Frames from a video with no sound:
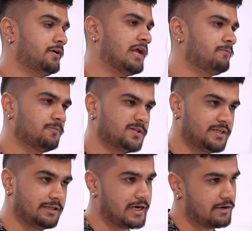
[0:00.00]
the type of
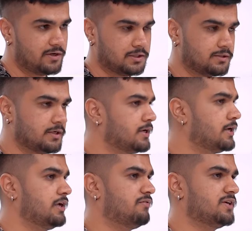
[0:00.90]
mistake that I've done.
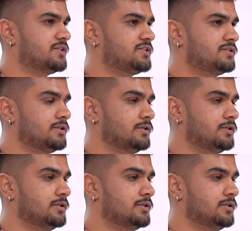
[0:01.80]
If it's